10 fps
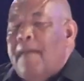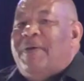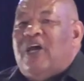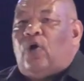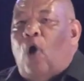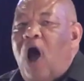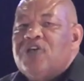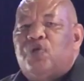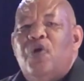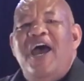
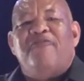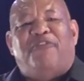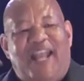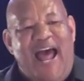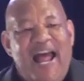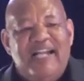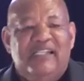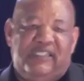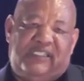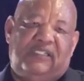because you have
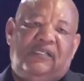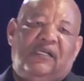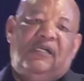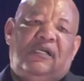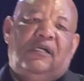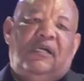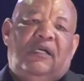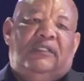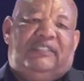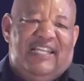learned
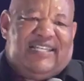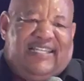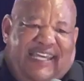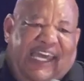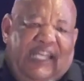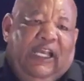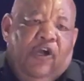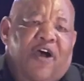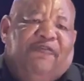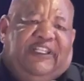this skill,
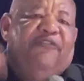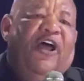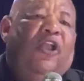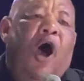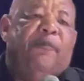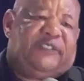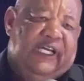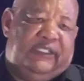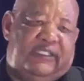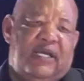you have developed
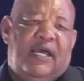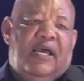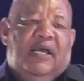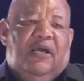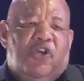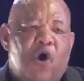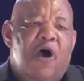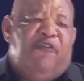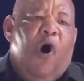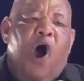it. You
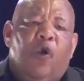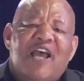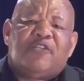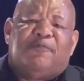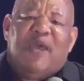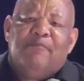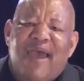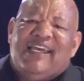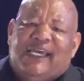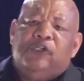have always been
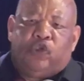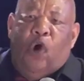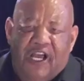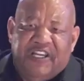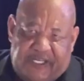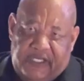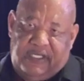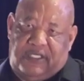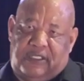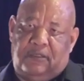making
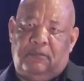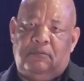choices.